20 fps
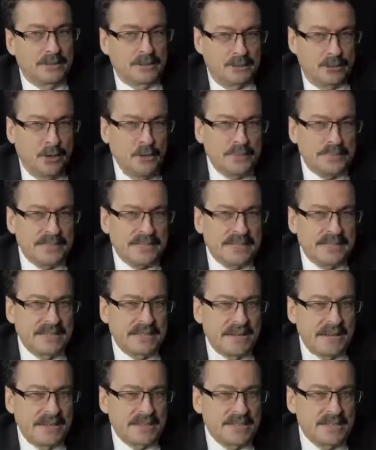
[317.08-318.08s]
ropes
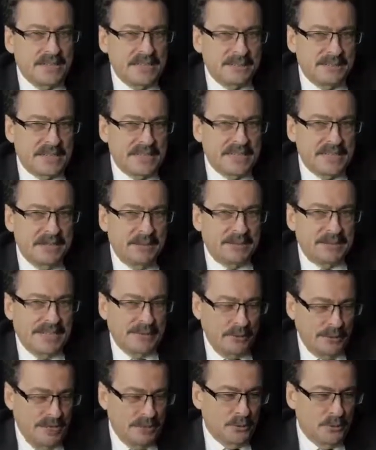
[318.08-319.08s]
can actually, especially
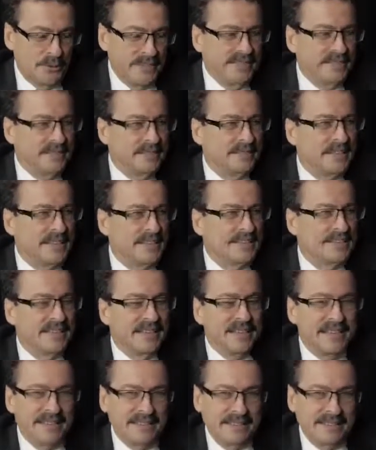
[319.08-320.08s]
on windy days,
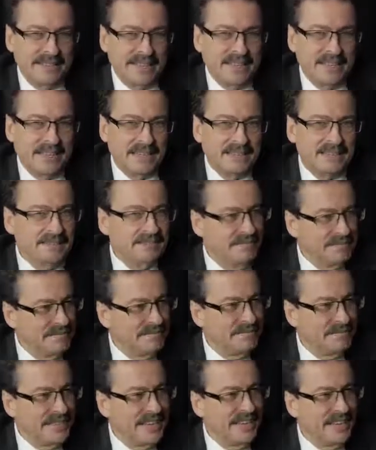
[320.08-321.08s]
they can
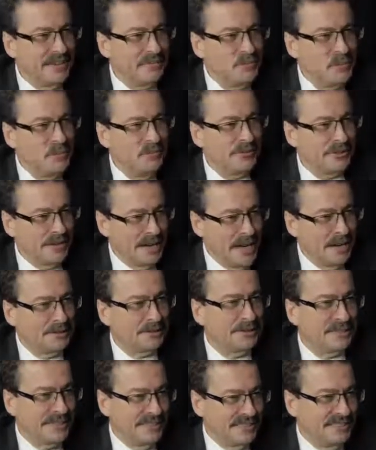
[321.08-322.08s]
move
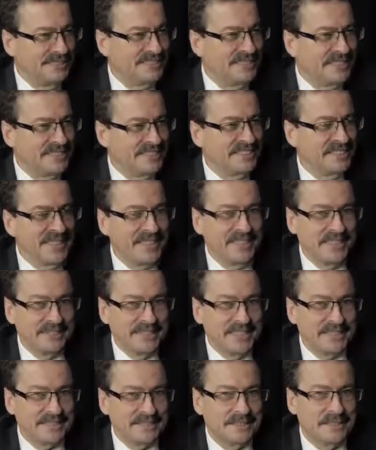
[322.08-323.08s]
around in an
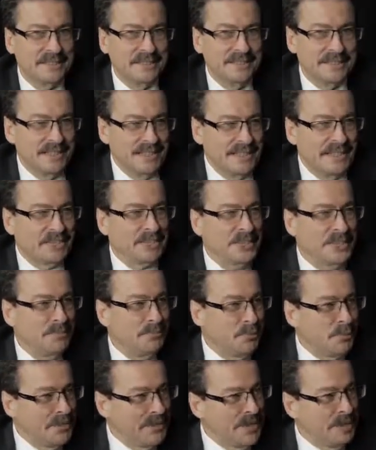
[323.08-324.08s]
elevator, actually
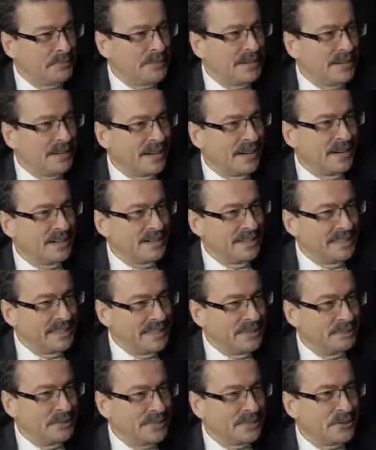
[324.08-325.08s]
pulling up the car a
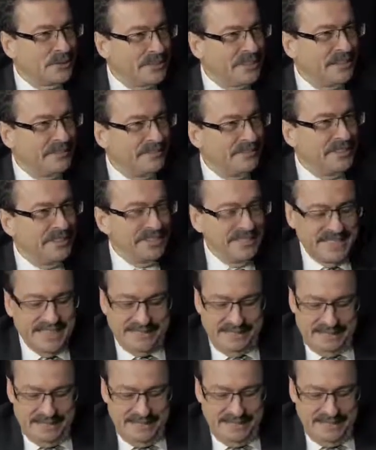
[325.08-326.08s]
little bit, so you can feel
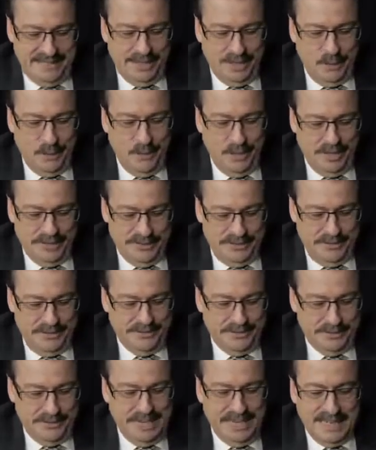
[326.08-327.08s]
that in the quality
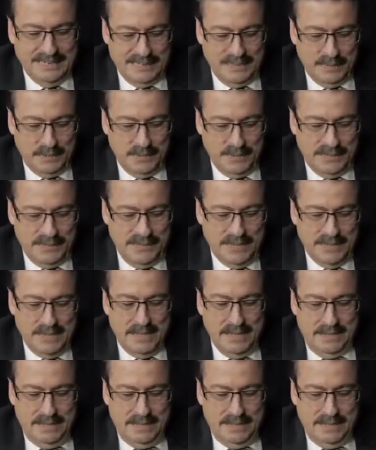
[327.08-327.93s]
of the ride as well.